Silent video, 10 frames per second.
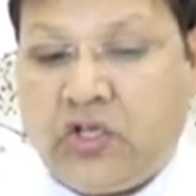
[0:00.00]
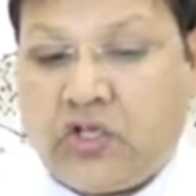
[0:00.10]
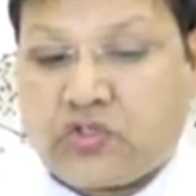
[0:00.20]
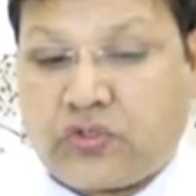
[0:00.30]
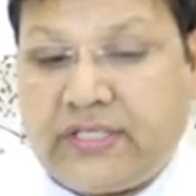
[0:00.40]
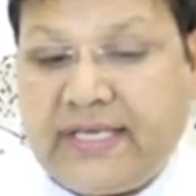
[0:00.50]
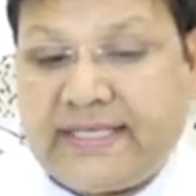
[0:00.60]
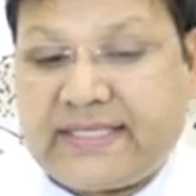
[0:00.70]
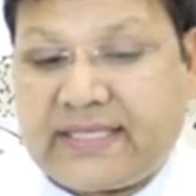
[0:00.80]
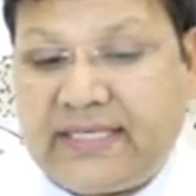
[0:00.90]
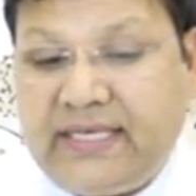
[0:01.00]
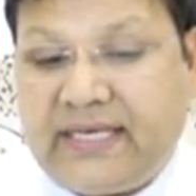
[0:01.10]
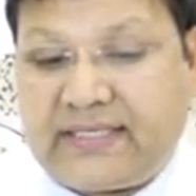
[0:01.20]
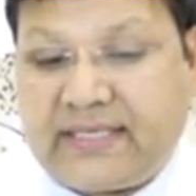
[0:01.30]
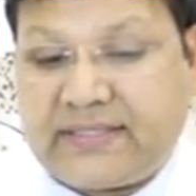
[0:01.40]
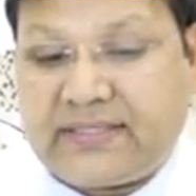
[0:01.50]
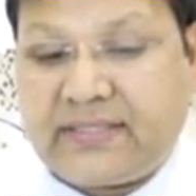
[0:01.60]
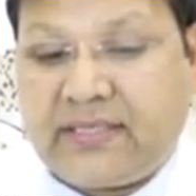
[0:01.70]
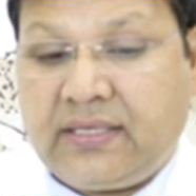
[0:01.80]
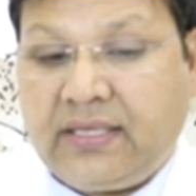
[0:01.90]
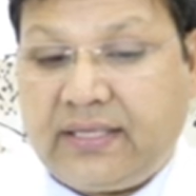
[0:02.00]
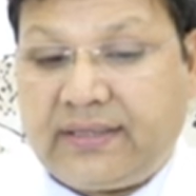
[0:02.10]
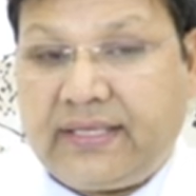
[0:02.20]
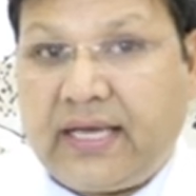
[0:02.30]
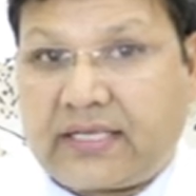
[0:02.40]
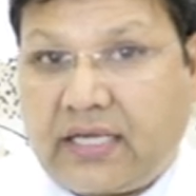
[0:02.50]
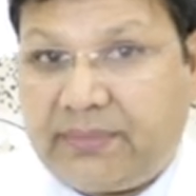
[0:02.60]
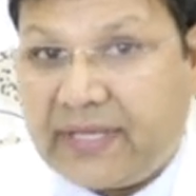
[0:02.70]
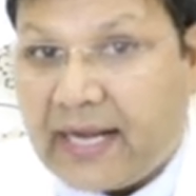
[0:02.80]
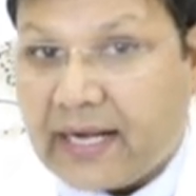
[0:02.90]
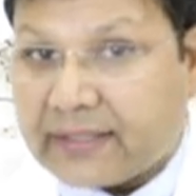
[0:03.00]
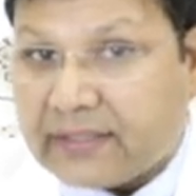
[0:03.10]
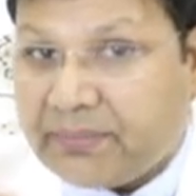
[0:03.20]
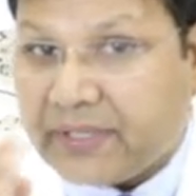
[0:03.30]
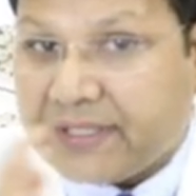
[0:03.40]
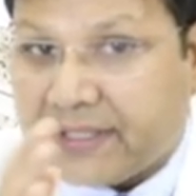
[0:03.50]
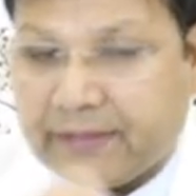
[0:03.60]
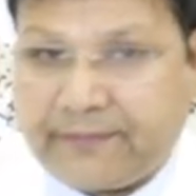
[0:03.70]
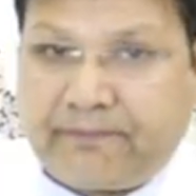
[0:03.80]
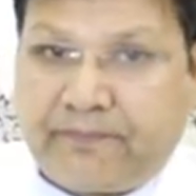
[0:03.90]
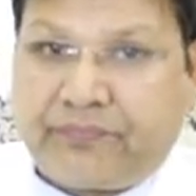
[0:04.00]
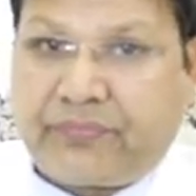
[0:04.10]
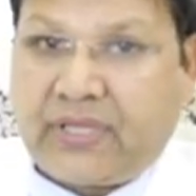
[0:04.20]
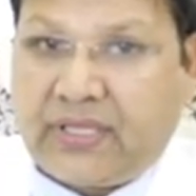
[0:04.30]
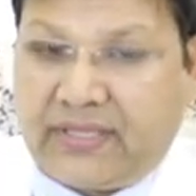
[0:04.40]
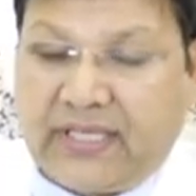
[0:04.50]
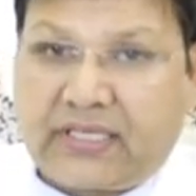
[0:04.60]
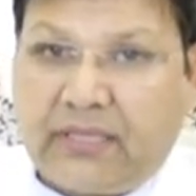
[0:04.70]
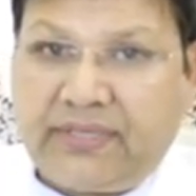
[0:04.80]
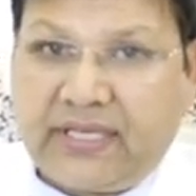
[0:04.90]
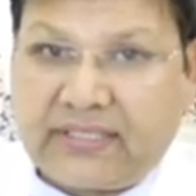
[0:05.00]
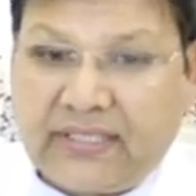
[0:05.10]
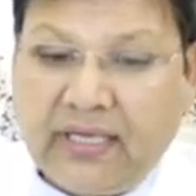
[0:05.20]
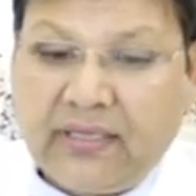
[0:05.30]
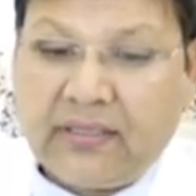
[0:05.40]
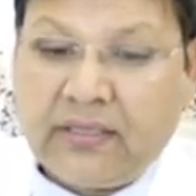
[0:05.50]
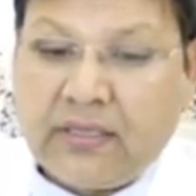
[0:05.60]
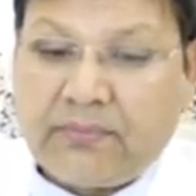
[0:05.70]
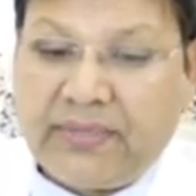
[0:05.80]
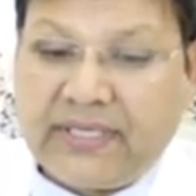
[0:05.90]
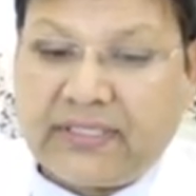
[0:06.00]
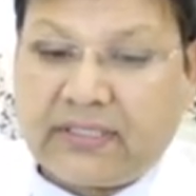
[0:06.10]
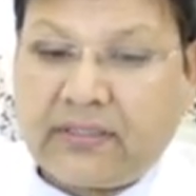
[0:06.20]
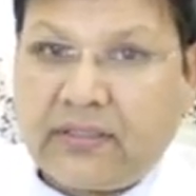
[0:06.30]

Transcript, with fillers: So these three letters, they are coming at the beginning. They are coming at the beginning.